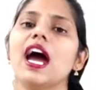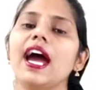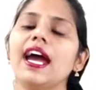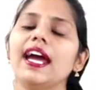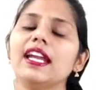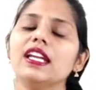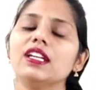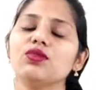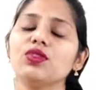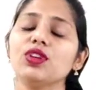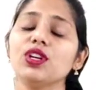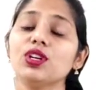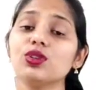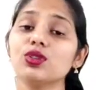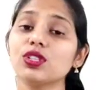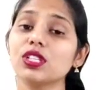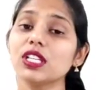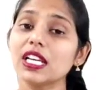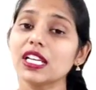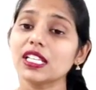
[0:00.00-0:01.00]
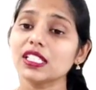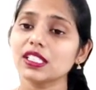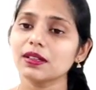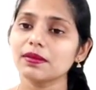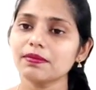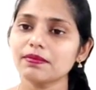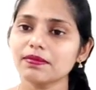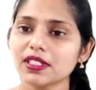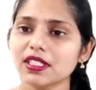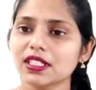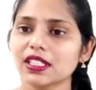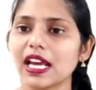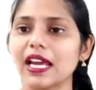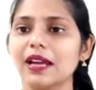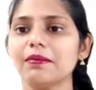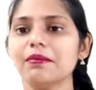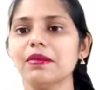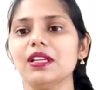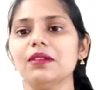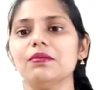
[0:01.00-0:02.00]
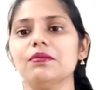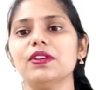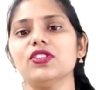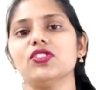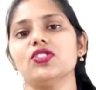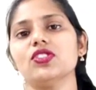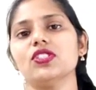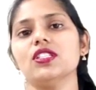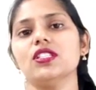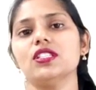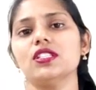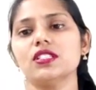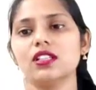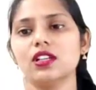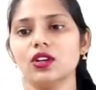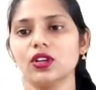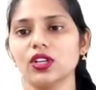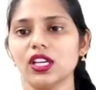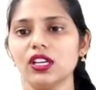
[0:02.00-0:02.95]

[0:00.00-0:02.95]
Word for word: and we need to take some timely measures